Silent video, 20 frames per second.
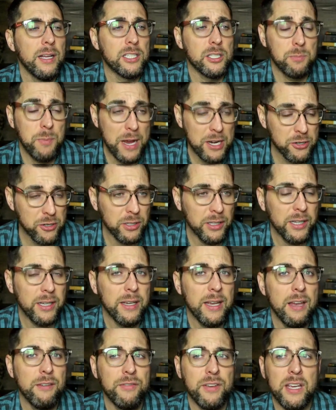
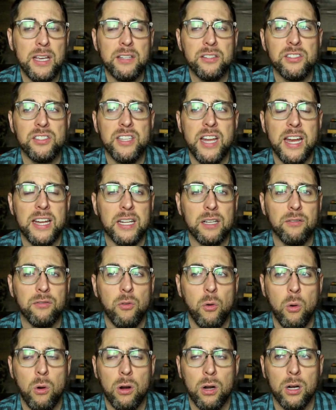especially if he's
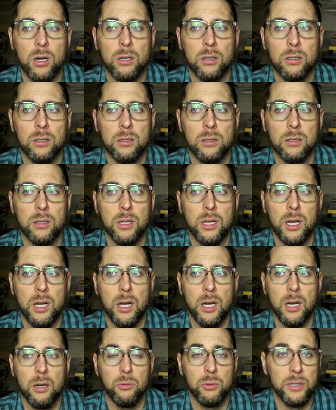standing for
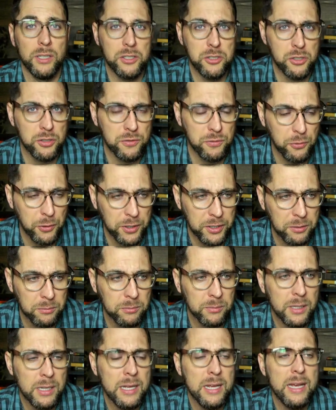uh, religious
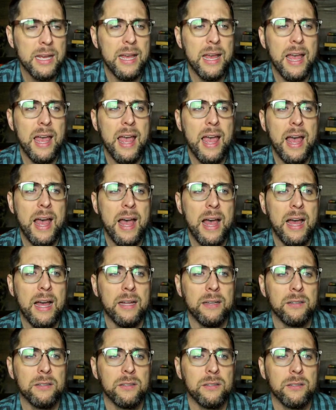freedom
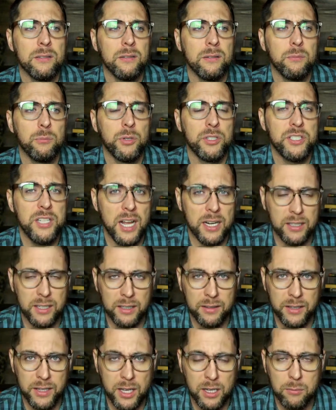and
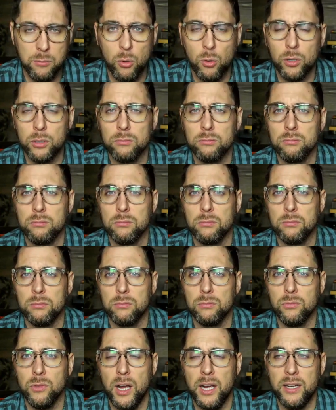protecting the unborn,
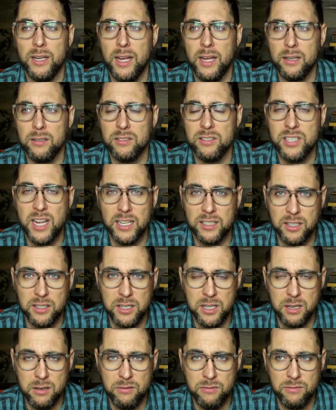right? And
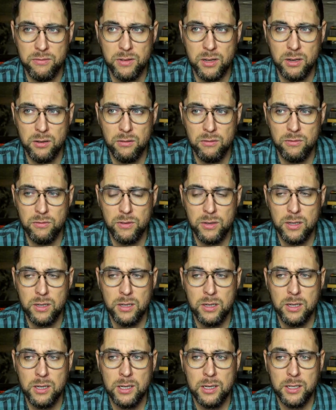sanctity of, of
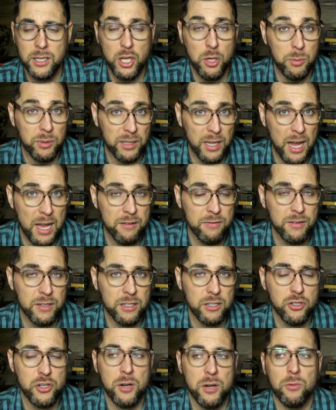human
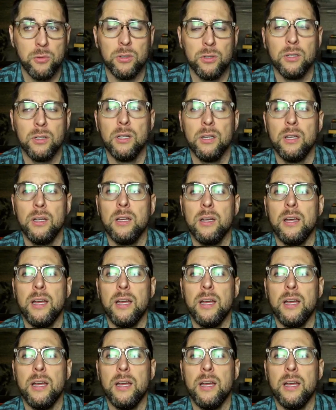life in general,